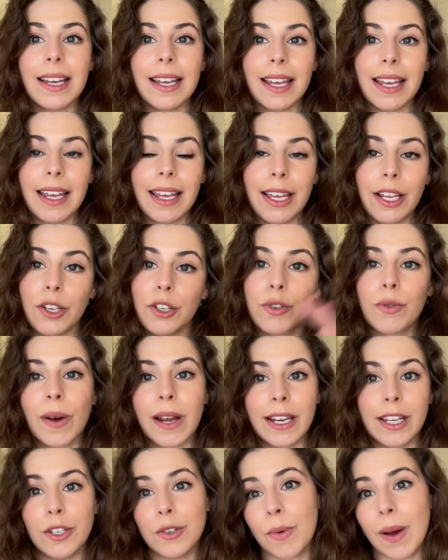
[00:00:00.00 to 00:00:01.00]
in
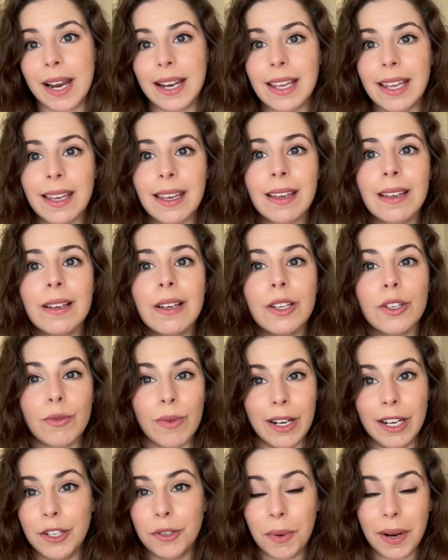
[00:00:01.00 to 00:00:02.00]
2020.
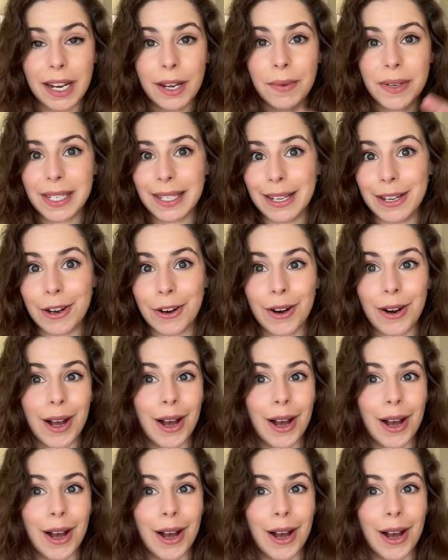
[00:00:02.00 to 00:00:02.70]
2020 was a year